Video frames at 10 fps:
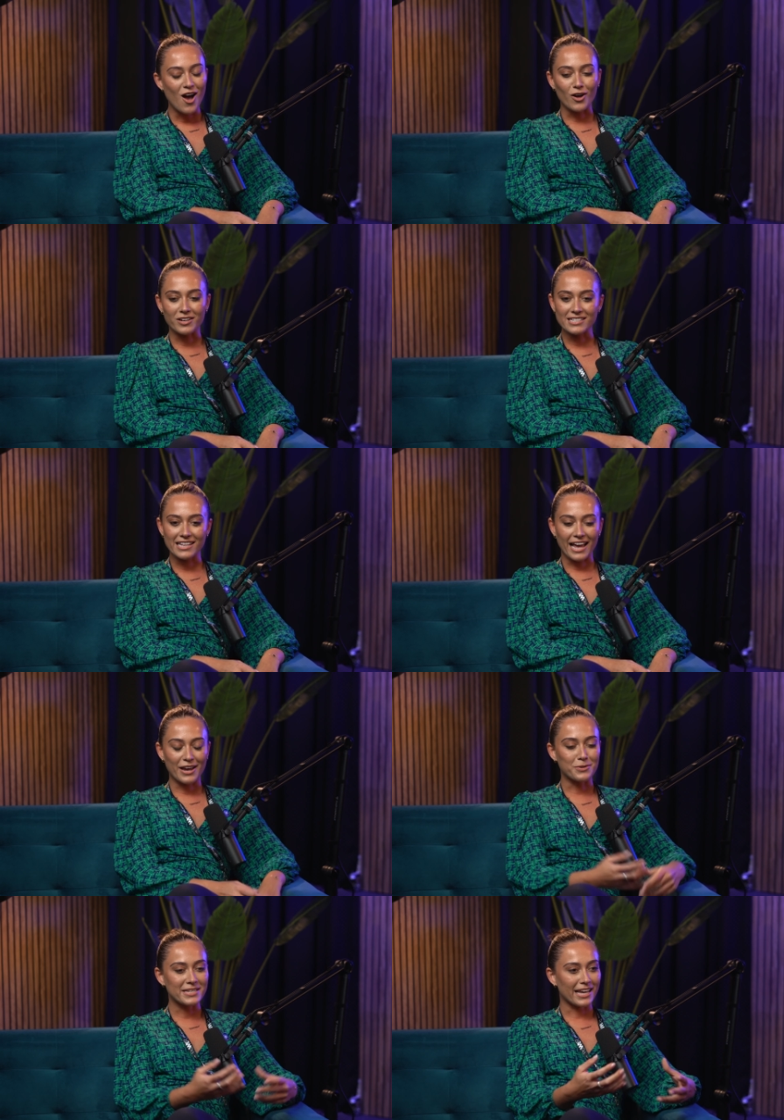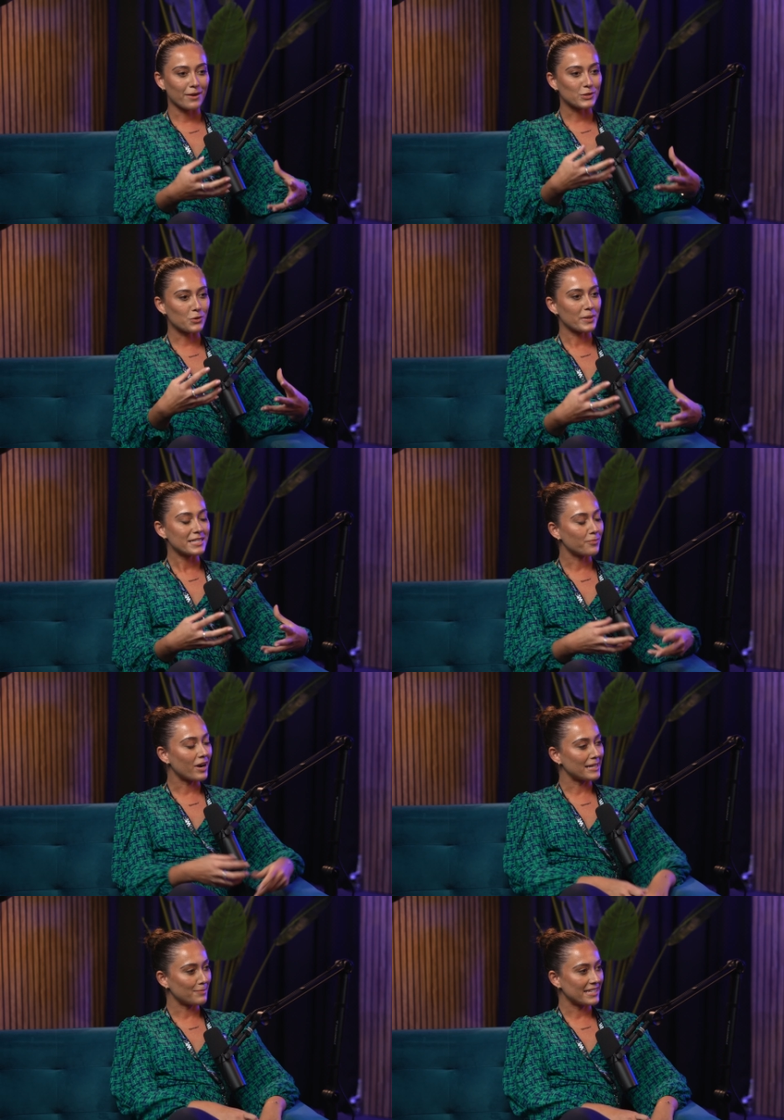honestly, I always say I was always the
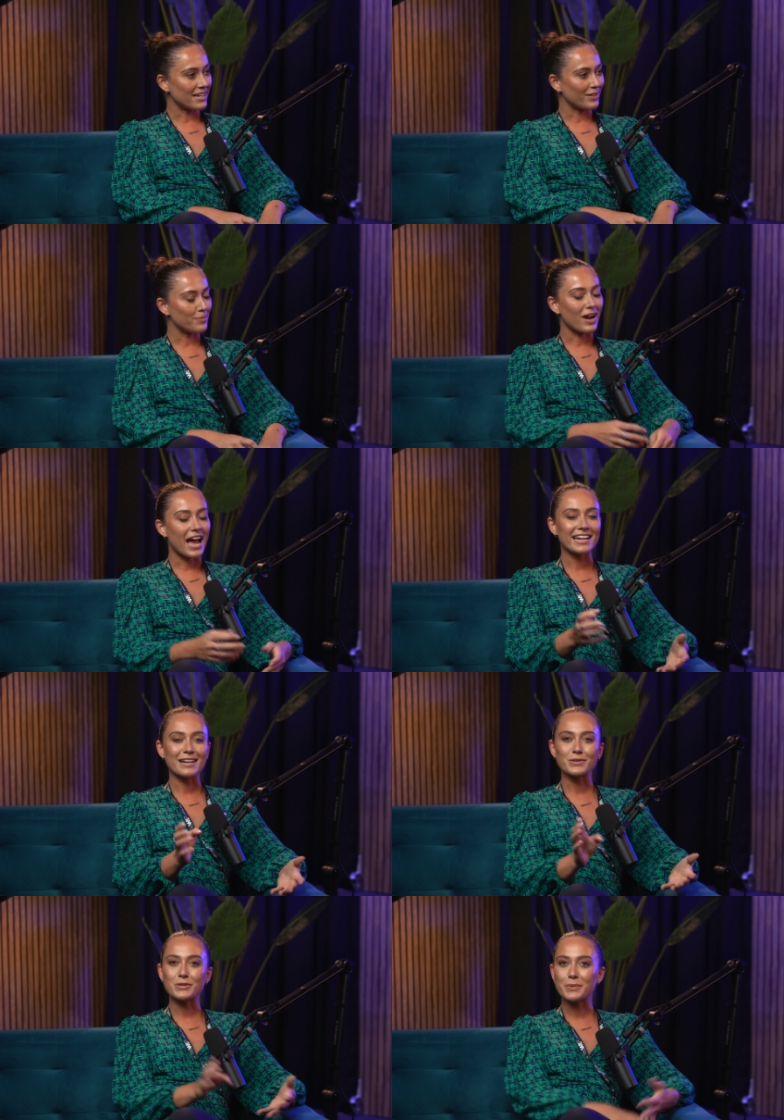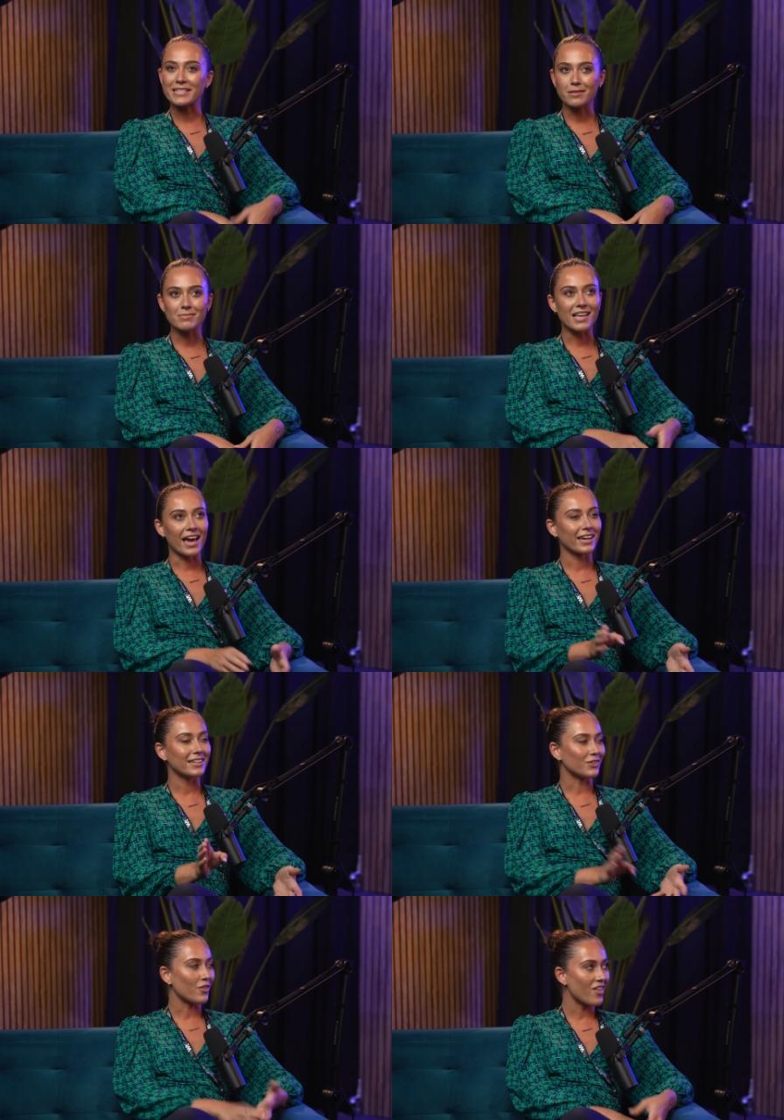bridesmaid, never the bride, and I would always come
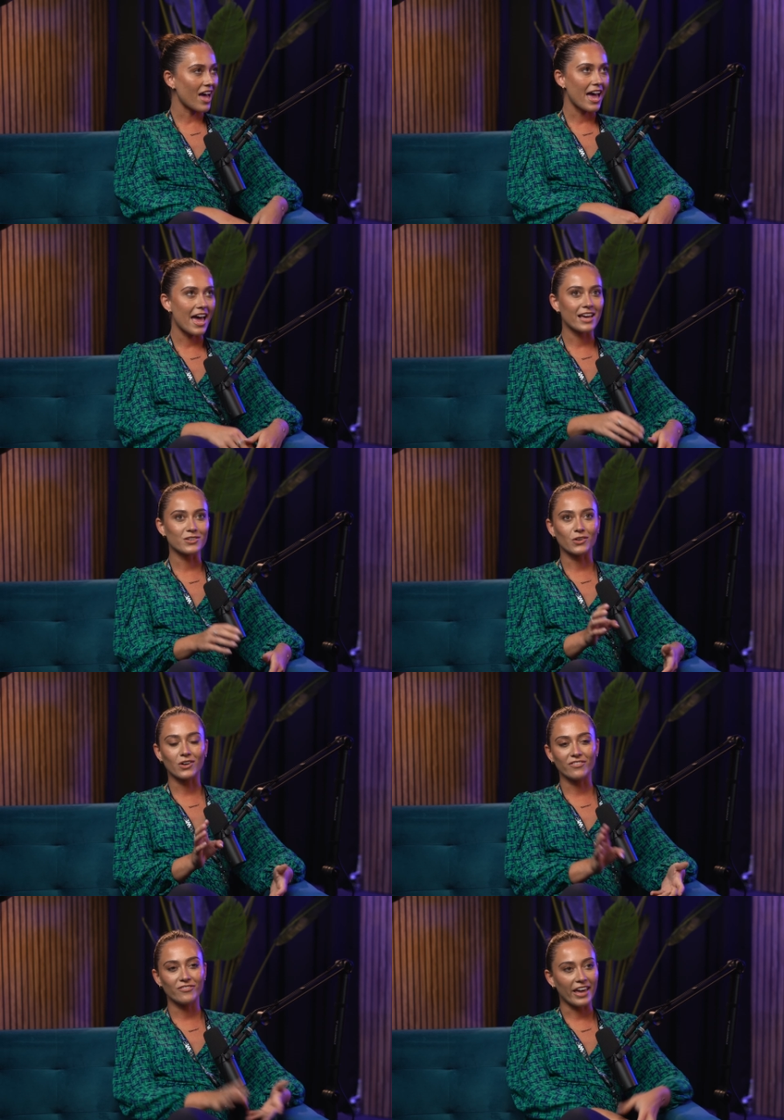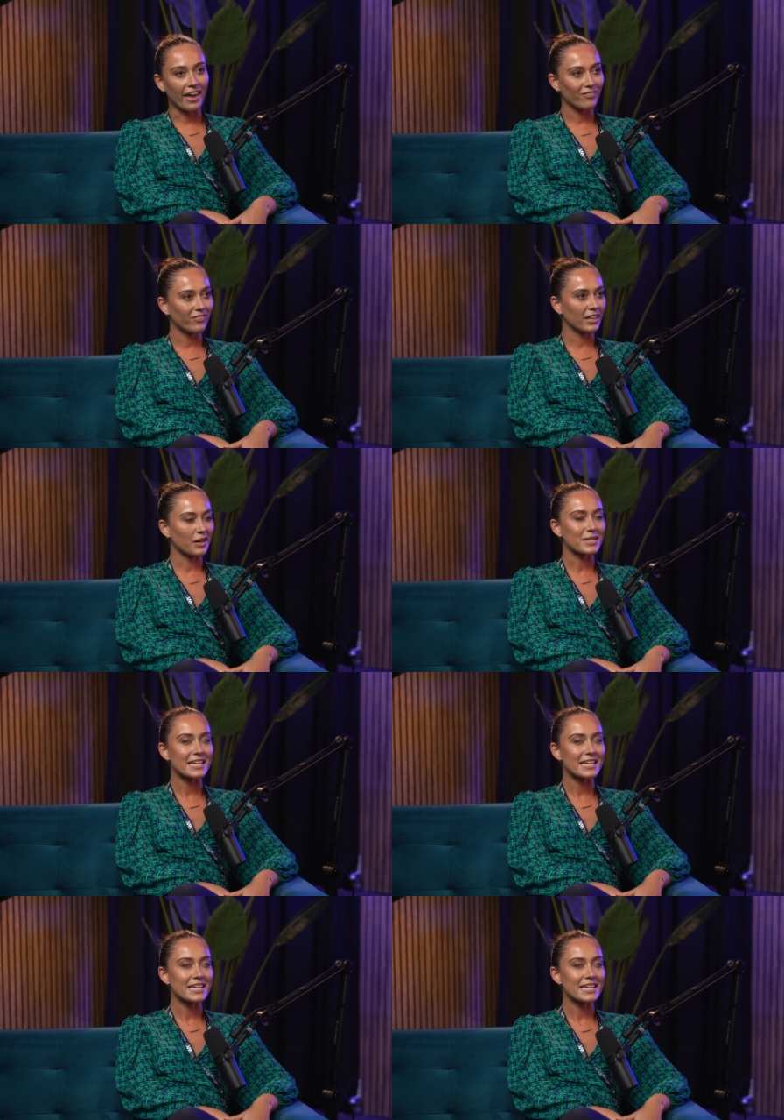second or third or fifth, and I would